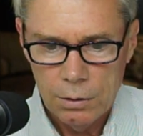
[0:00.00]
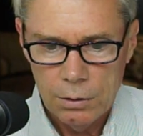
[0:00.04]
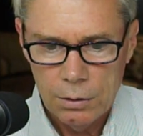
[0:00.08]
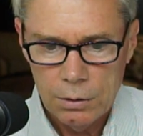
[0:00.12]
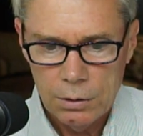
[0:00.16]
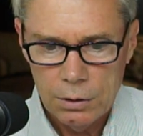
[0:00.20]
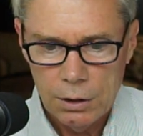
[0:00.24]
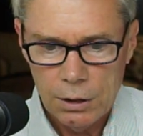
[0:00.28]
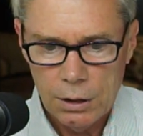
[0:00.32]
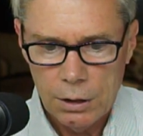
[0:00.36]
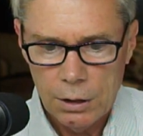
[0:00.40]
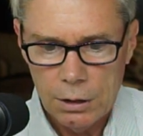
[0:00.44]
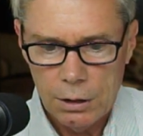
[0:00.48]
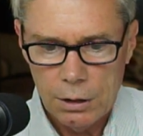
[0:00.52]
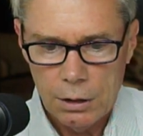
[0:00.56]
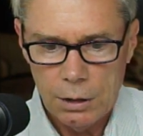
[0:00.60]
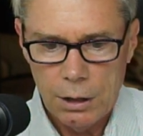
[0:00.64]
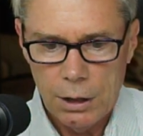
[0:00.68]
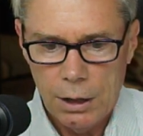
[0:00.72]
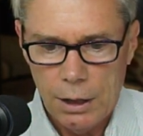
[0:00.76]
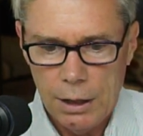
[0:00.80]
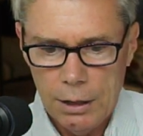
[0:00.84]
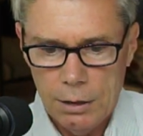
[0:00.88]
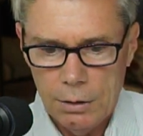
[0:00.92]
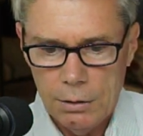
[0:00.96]
see, get the
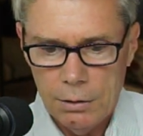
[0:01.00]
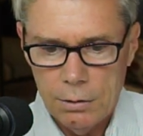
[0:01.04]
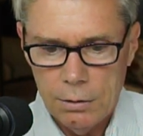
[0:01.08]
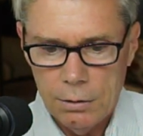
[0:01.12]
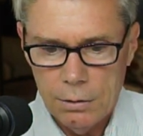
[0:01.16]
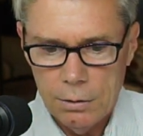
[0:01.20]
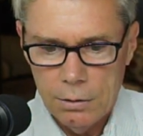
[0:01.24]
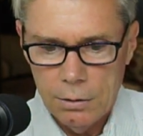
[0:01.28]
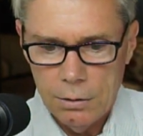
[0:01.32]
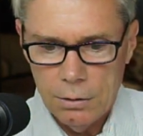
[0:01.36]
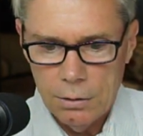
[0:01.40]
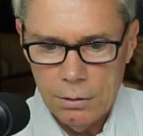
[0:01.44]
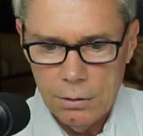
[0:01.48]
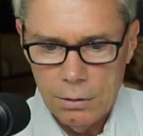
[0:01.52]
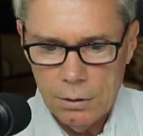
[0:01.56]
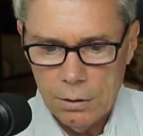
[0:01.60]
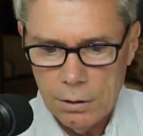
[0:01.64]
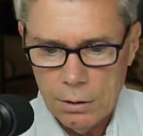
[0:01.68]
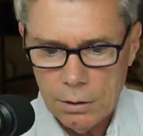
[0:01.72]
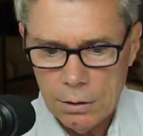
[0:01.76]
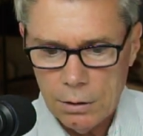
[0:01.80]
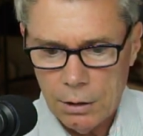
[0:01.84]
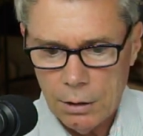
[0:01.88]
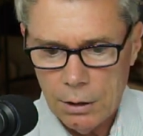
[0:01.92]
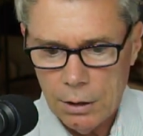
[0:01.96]
light,
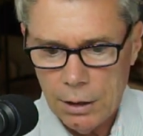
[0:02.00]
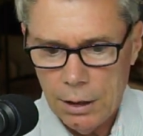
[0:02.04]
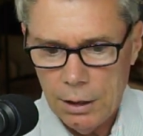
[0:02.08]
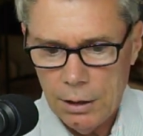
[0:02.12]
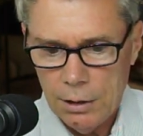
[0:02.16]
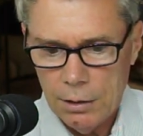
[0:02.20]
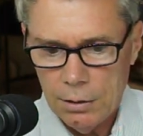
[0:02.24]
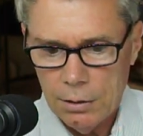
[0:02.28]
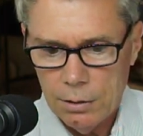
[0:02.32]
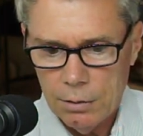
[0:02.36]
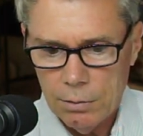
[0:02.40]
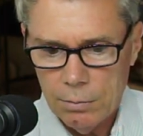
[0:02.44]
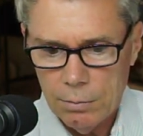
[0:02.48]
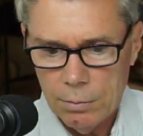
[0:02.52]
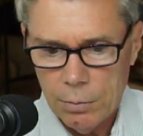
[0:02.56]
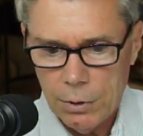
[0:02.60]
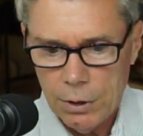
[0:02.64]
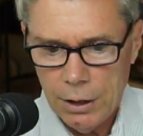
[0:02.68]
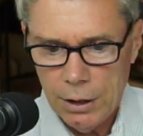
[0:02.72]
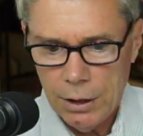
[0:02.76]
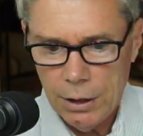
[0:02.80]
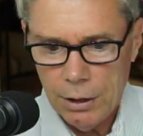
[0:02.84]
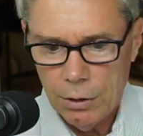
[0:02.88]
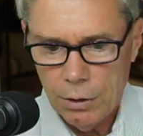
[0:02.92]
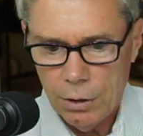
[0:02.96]
get the light
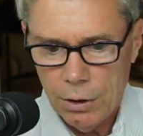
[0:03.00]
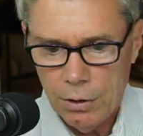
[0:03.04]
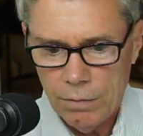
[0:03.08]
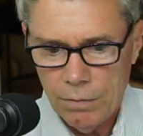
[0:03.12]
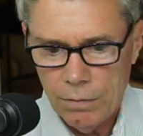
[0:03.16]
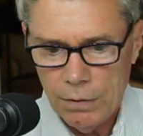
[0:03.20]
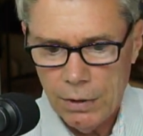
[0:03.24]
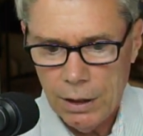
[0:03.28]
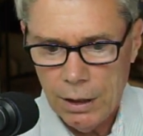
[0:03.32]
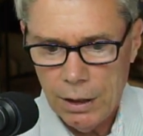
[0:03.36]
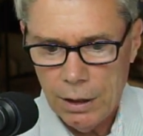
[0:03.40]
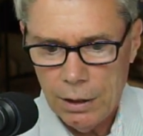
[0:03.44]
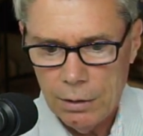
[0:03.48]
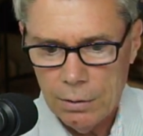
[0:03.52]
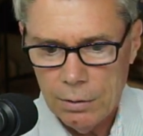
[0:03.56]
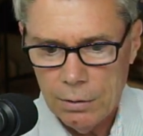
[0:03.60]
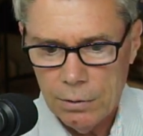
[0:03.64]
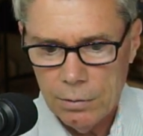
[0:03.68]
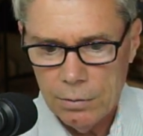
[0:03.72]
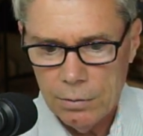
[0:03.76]
playing off of that.